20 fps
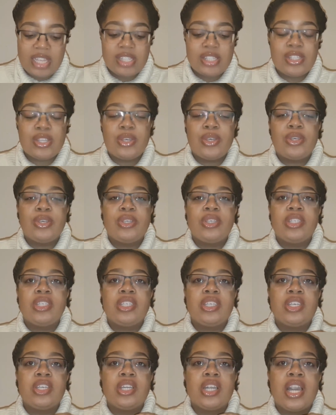So
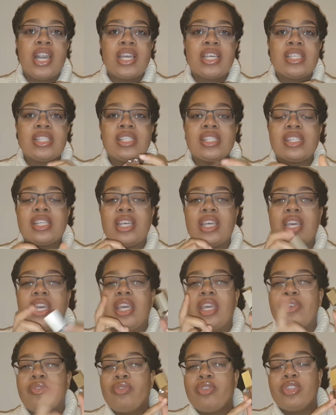you guys,
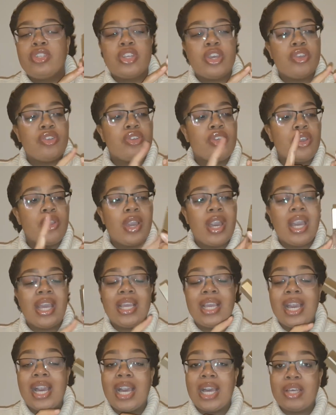if you don't know, I
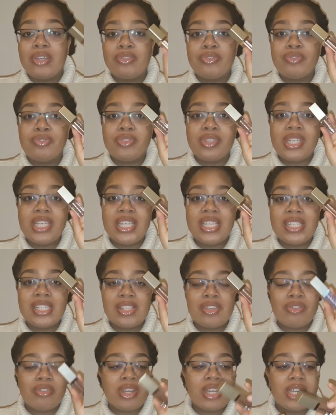have these
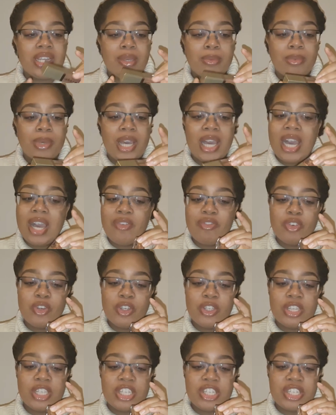already, but I haven't
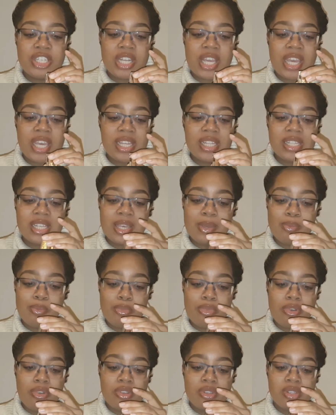got the shade in
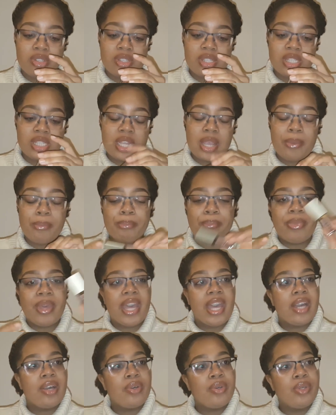Bronzed
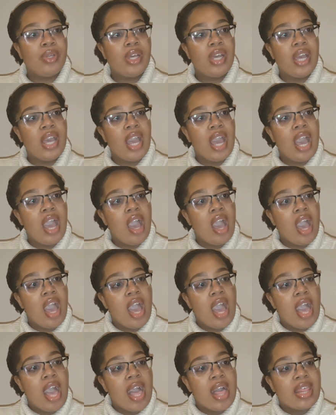Belle.
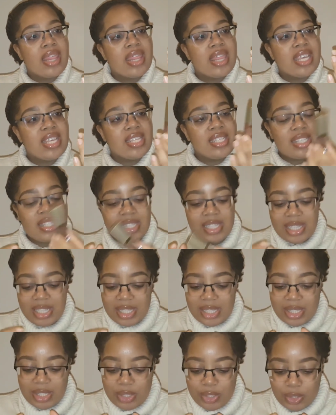This
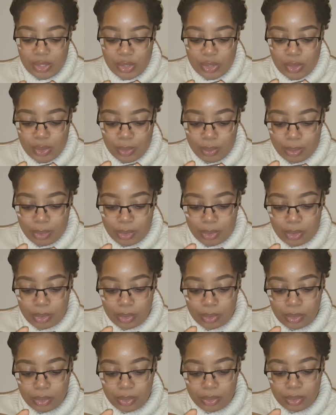is super
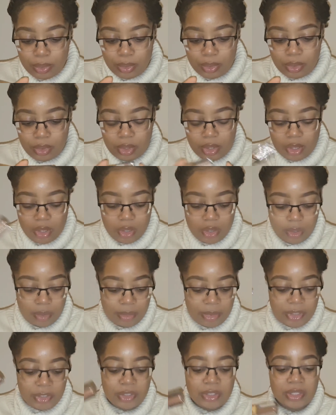cool. Oh
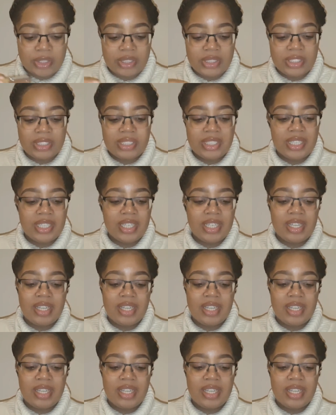my gosh.